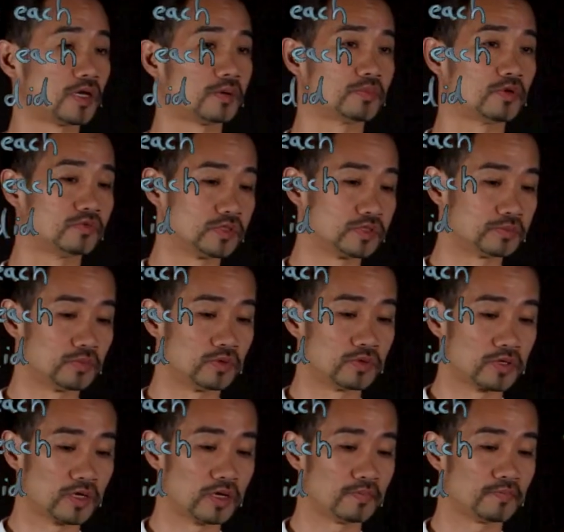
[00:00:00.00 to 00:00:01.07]
gap over
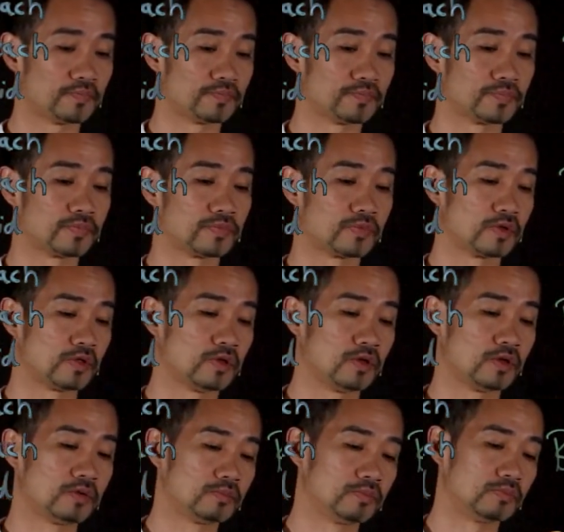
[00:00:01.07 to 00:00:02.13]
small gap.
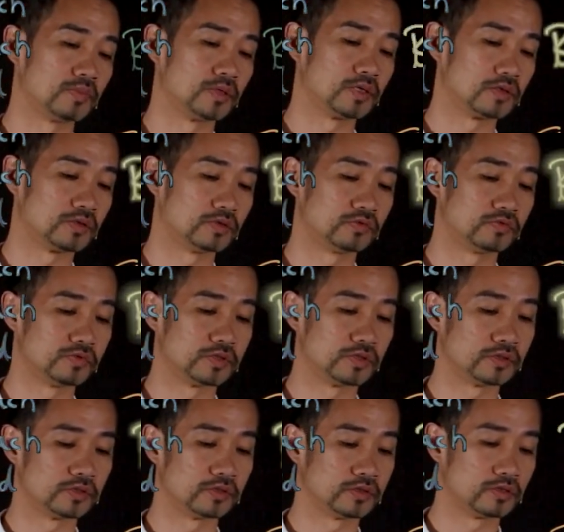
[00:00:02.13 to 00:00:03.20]
Big
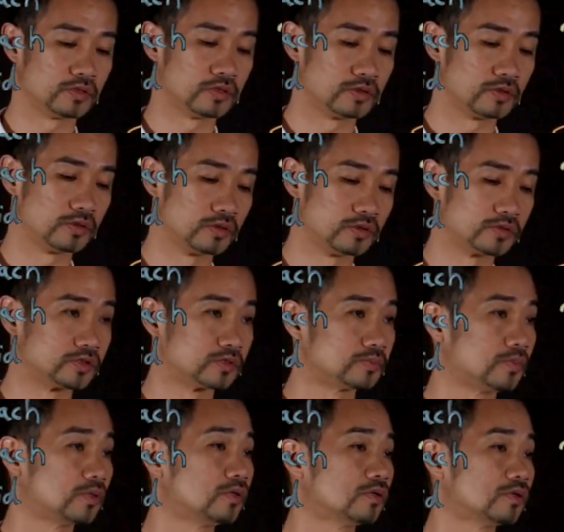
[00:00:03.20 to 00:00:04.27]
over
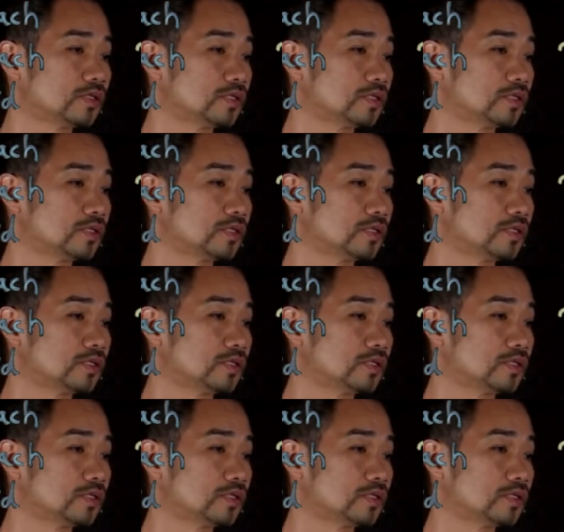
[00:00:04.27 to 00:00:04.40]
small